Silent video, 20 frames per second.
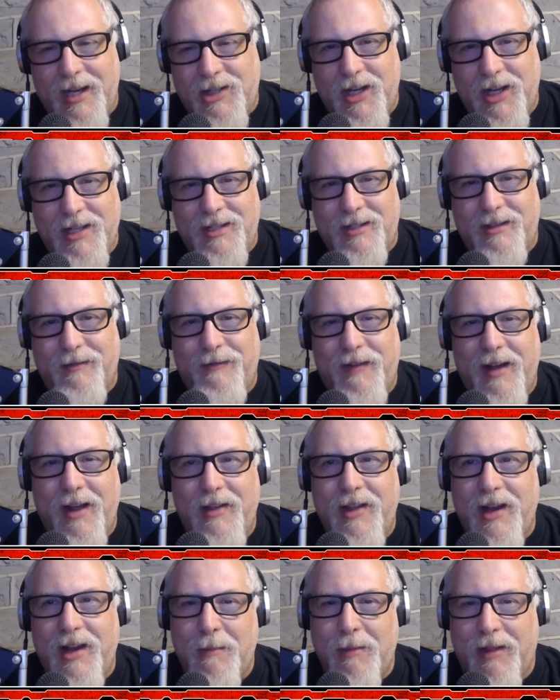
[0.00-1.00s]
chance to find the
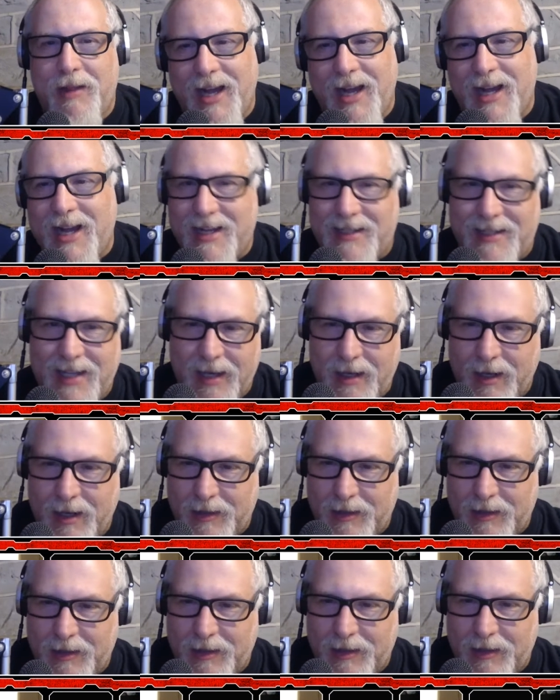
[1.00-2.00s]
name of the guy I sat
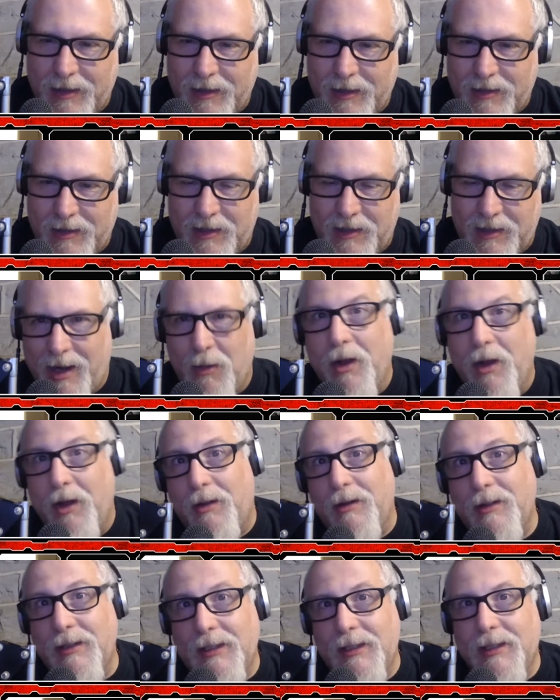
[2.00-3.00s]
next to at dinner,
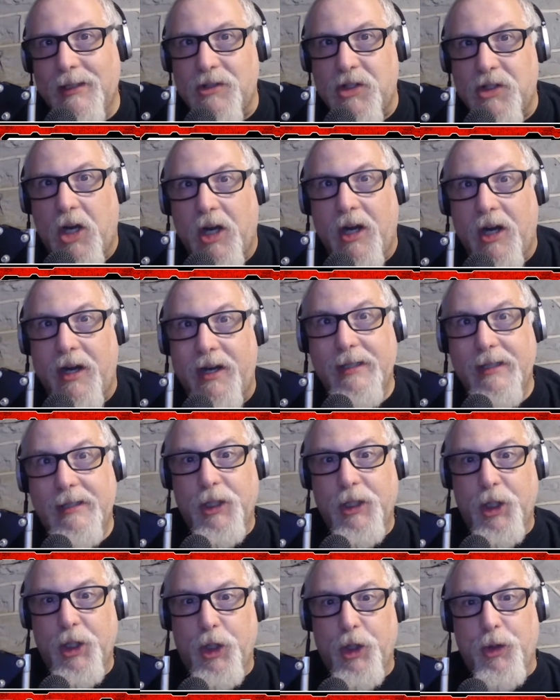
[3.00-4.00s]
but I will. Sorry.
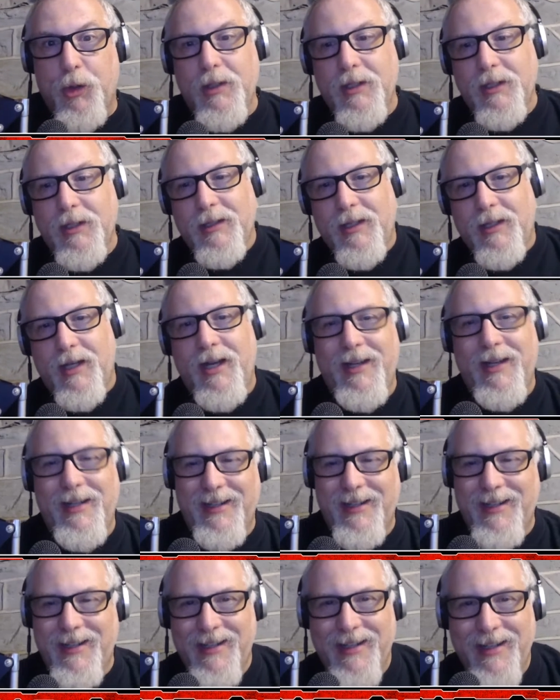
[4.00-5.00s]
I got it.
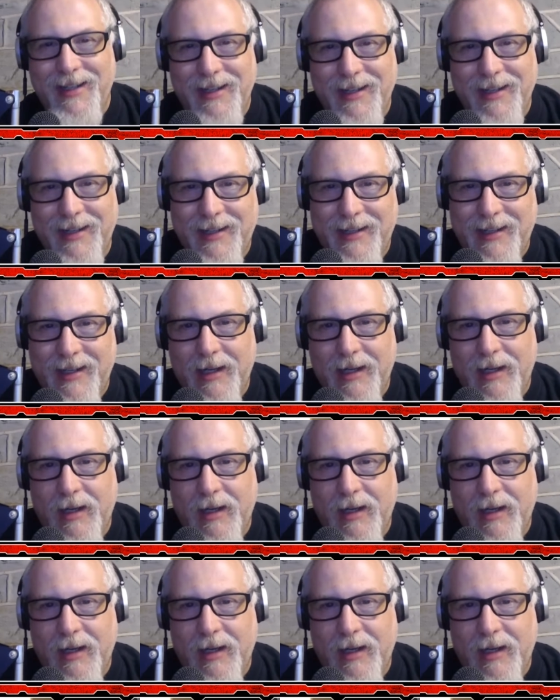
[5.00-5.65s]
I sent it to you.